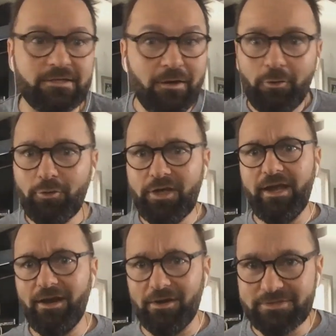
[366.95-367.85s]
Who
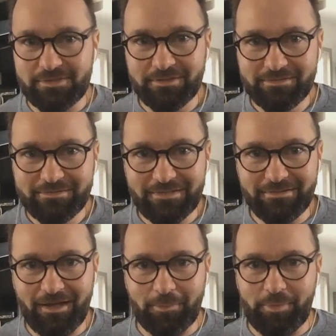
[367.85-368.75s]
cares? That's not
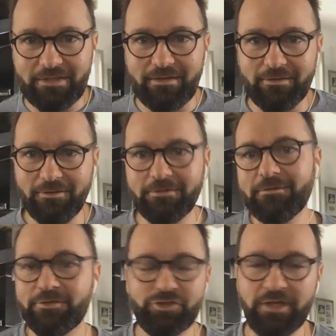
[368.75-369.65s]
a big deal.
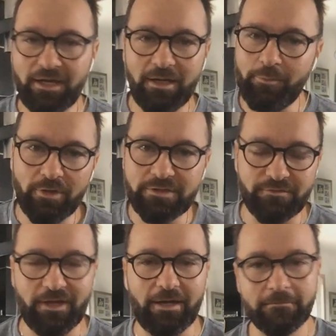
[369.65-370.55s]
Shouldn't get any points for
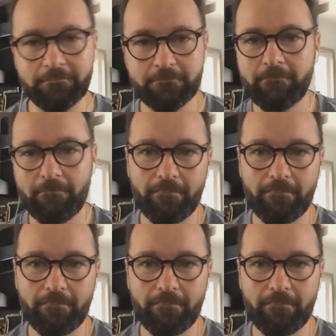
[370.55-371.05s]
that. Mm.